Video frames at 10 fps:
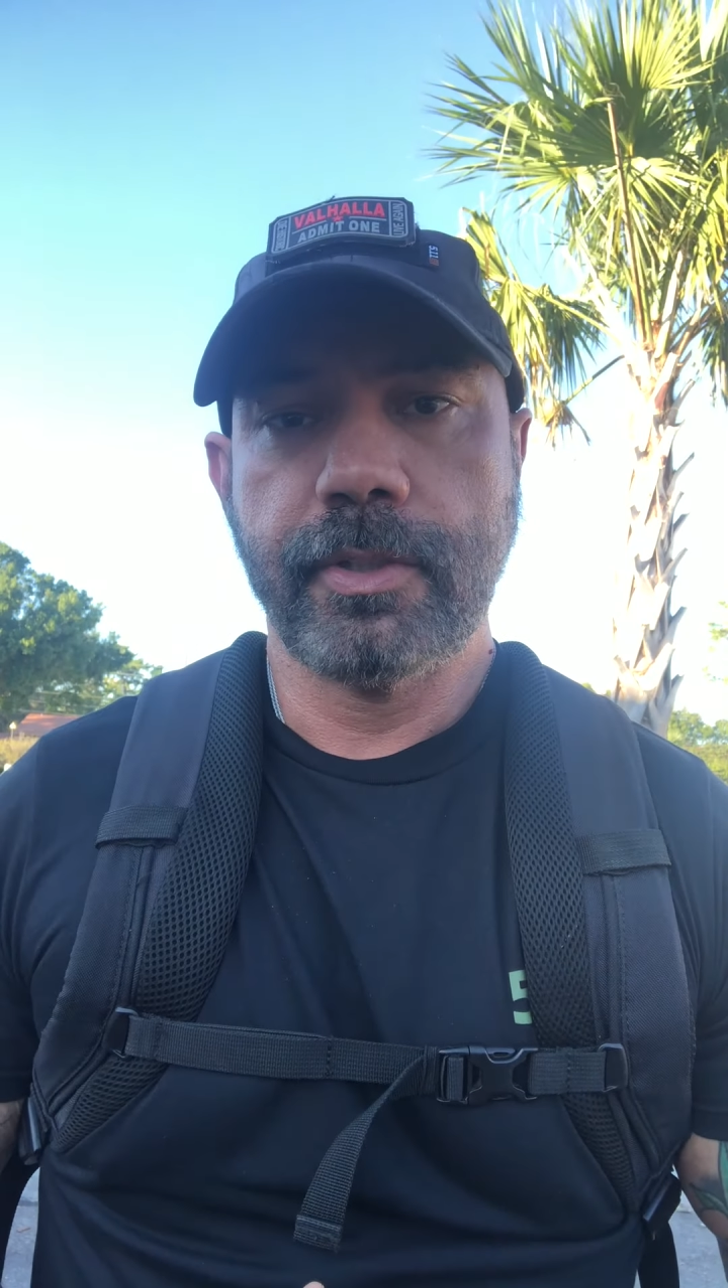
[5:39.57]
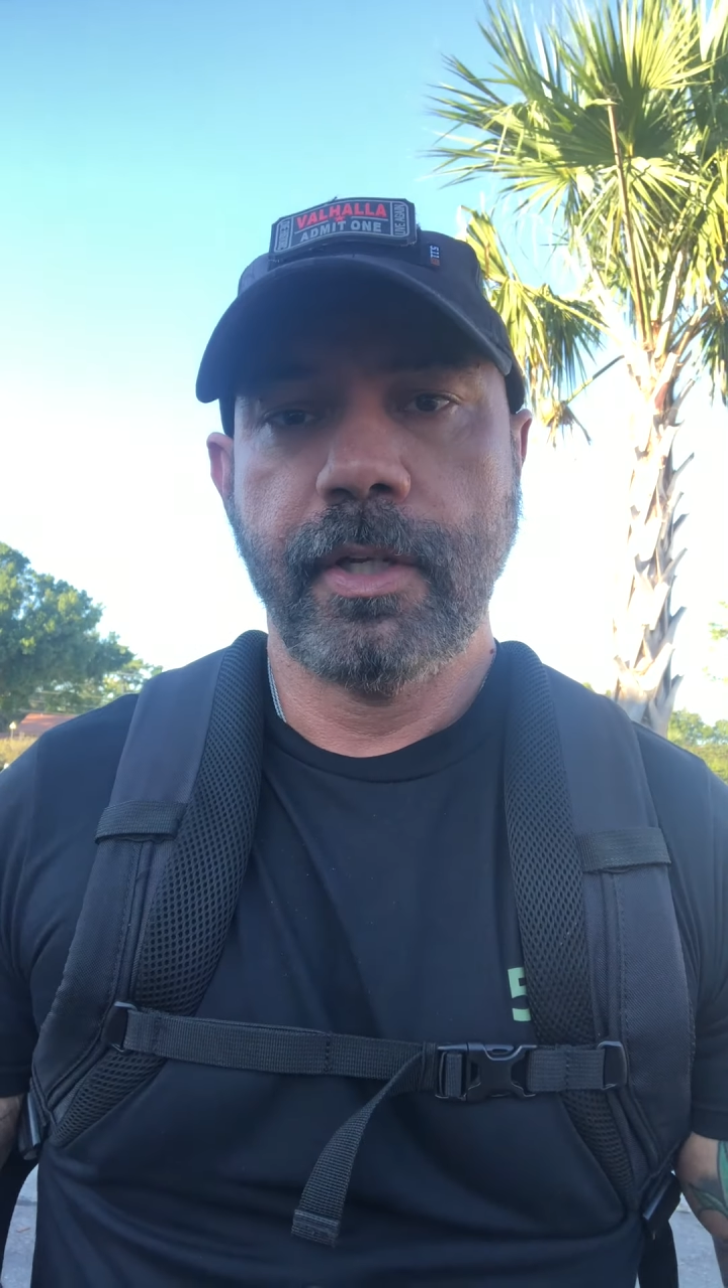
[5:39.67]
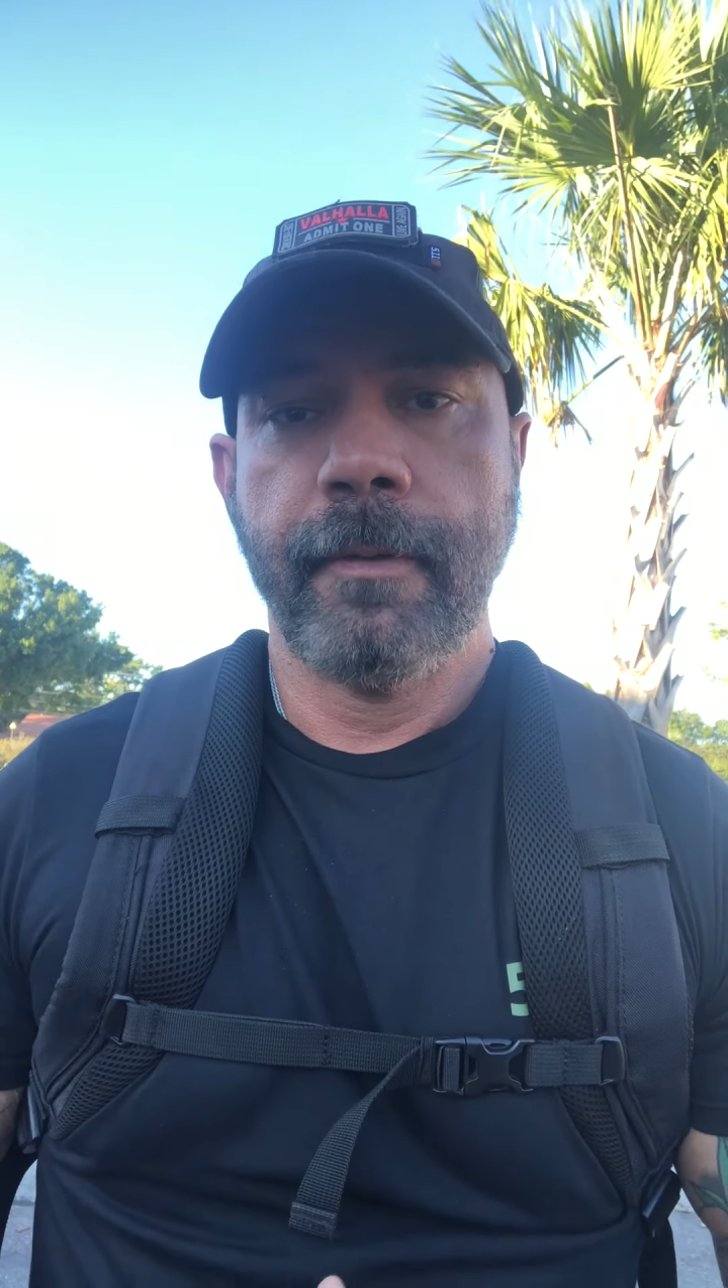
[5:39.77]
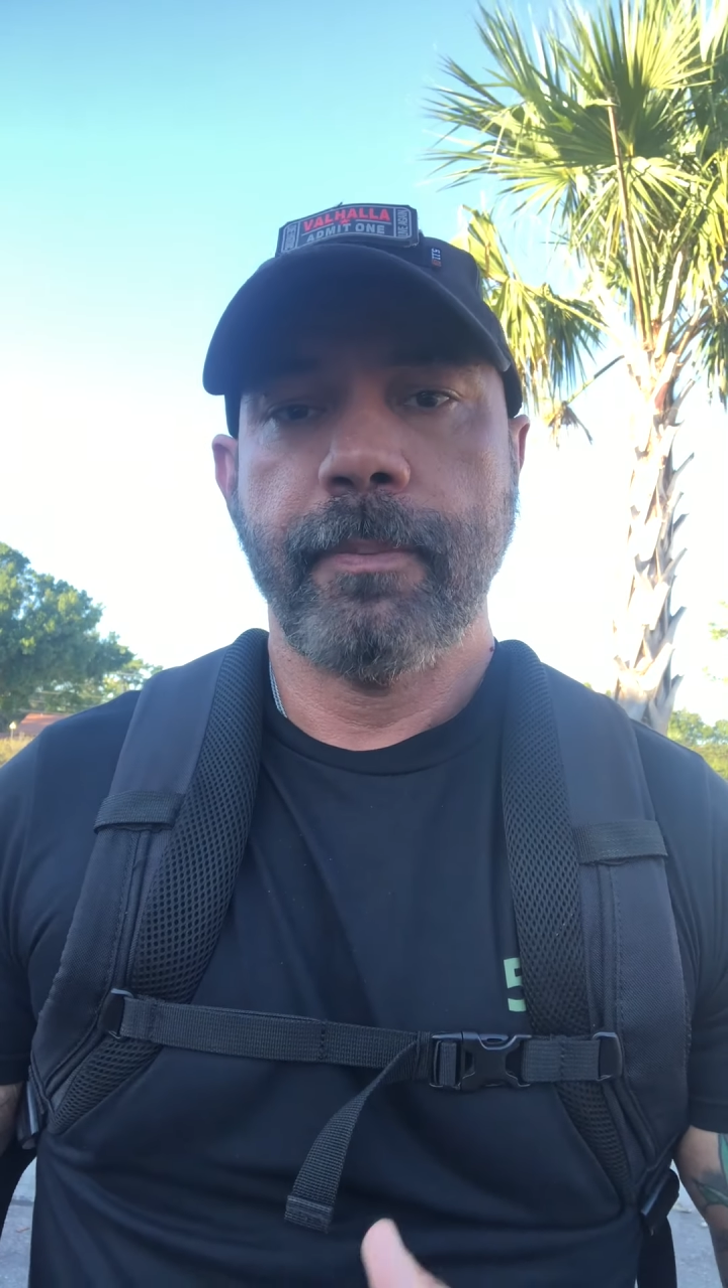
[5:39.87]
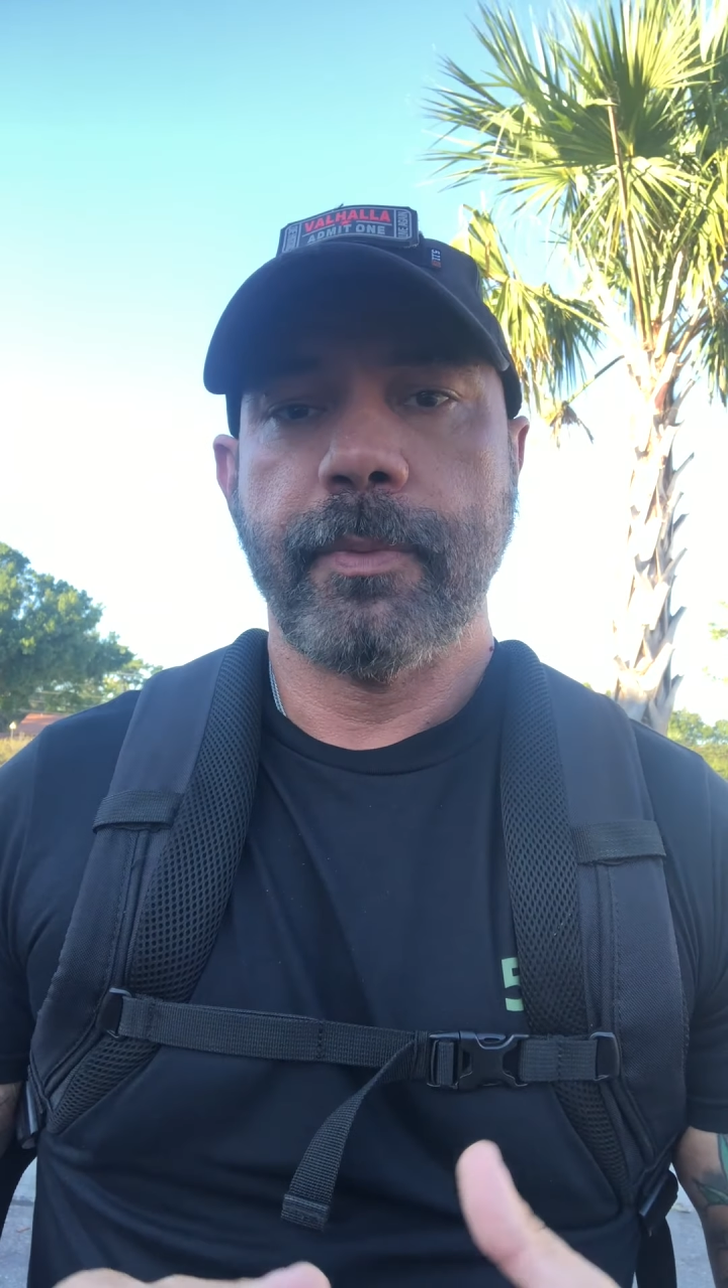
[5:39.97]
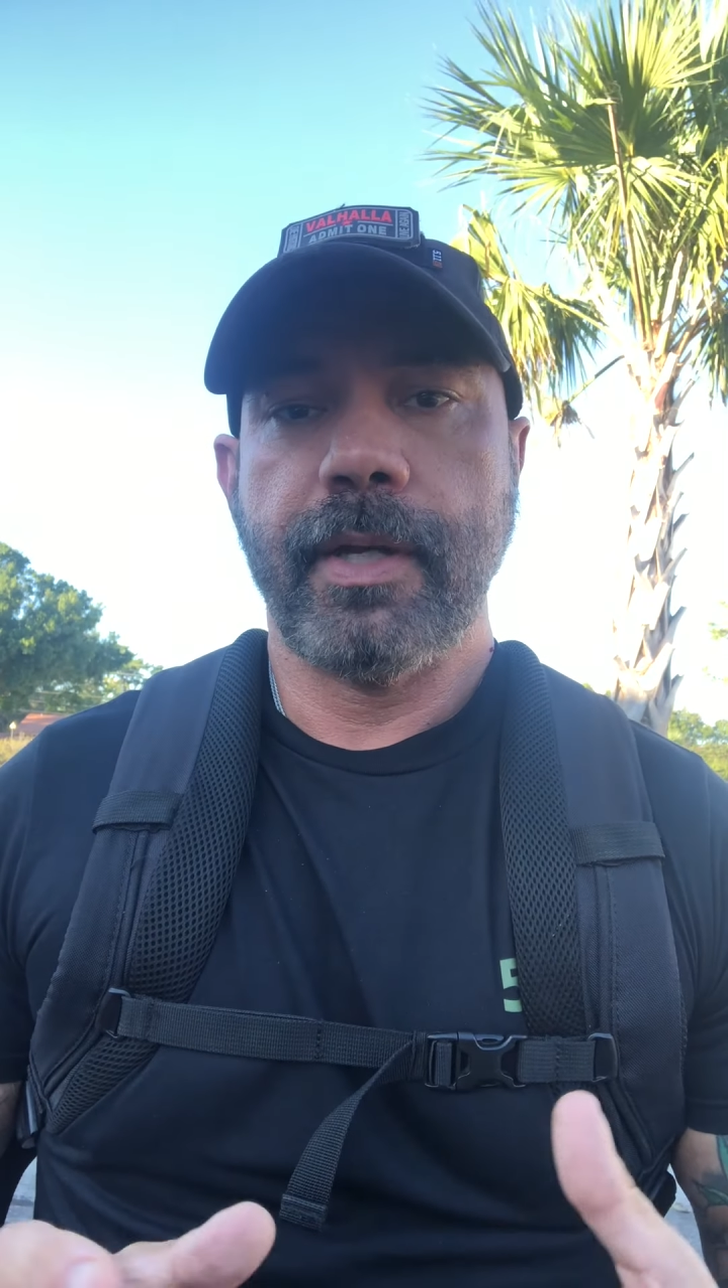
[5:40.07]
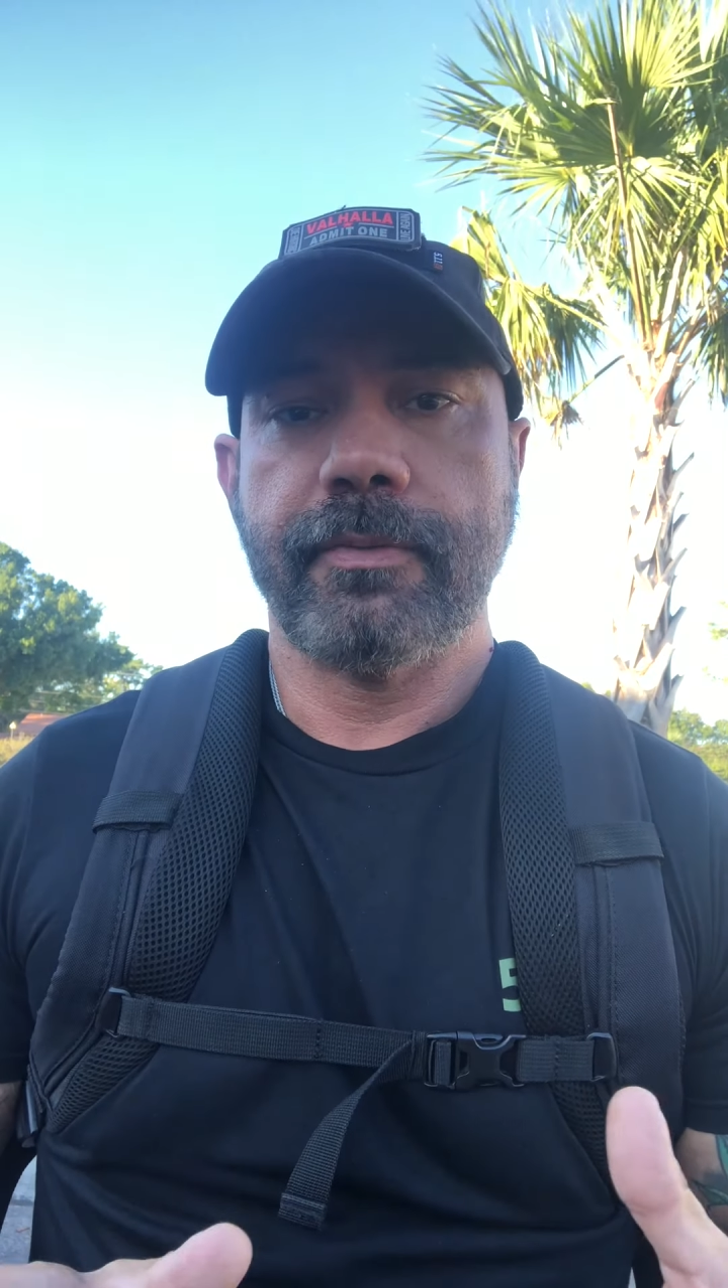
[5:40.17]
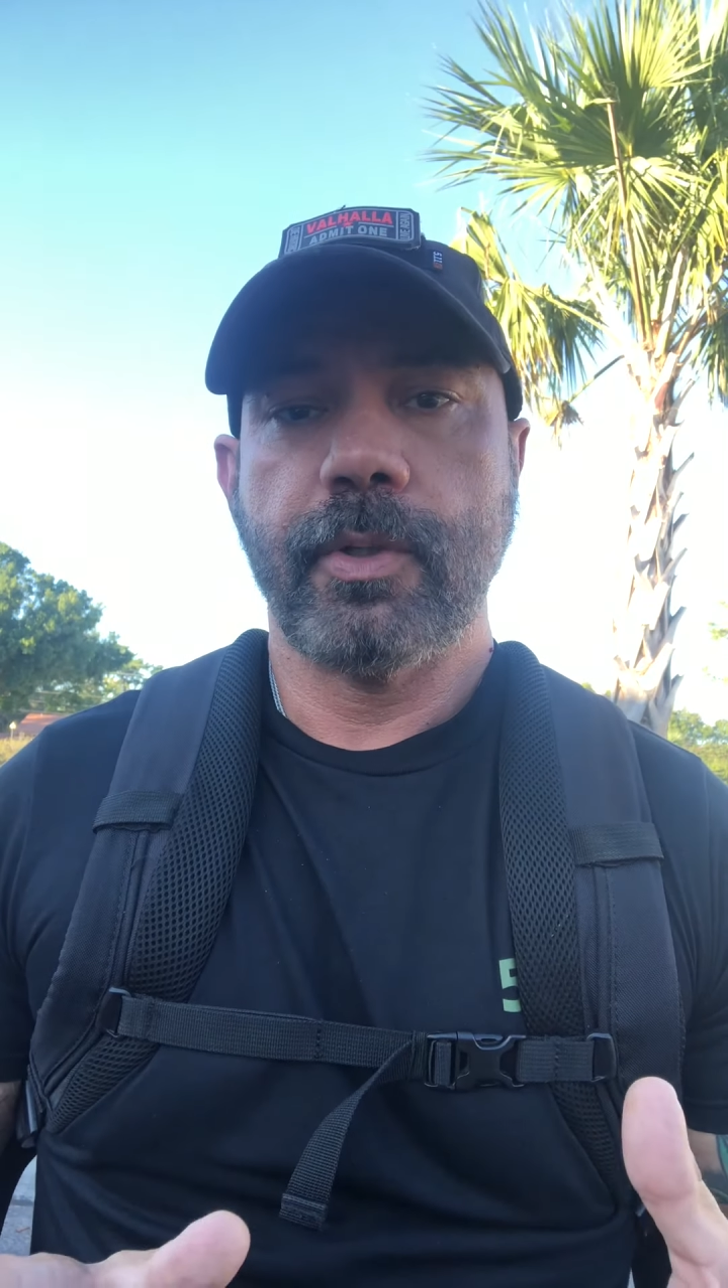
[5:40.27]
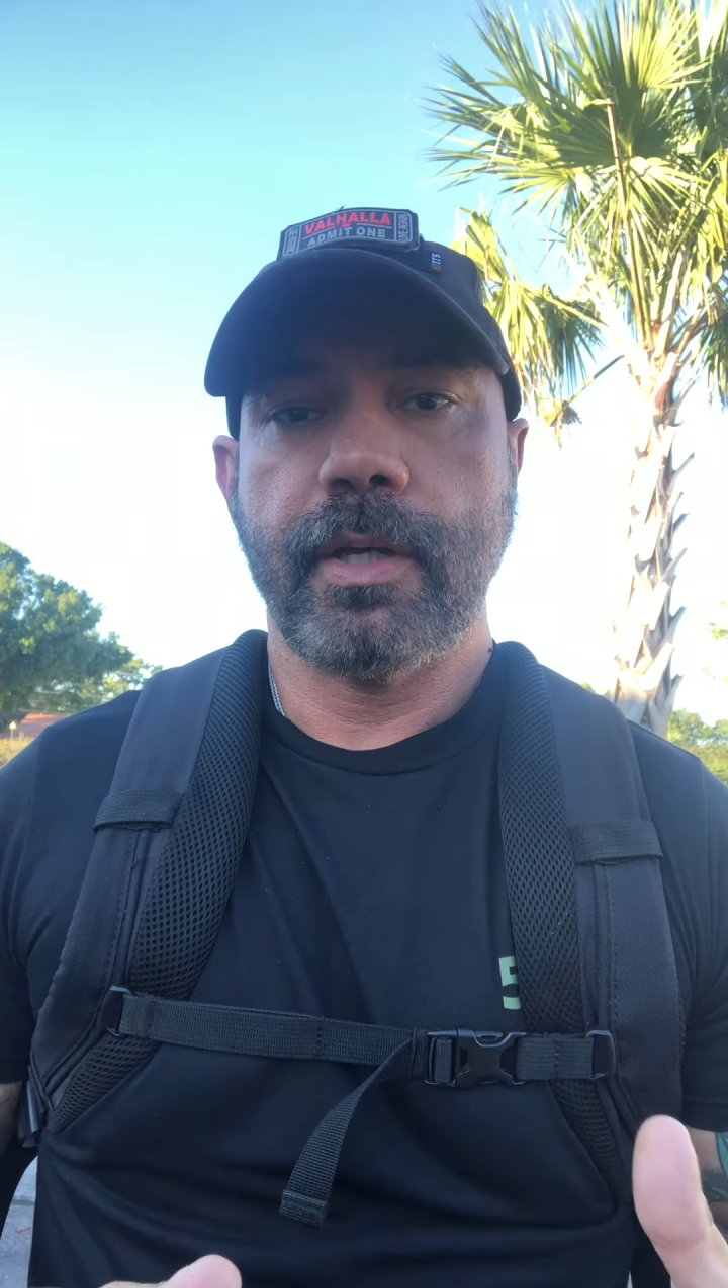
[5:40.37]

and we have to know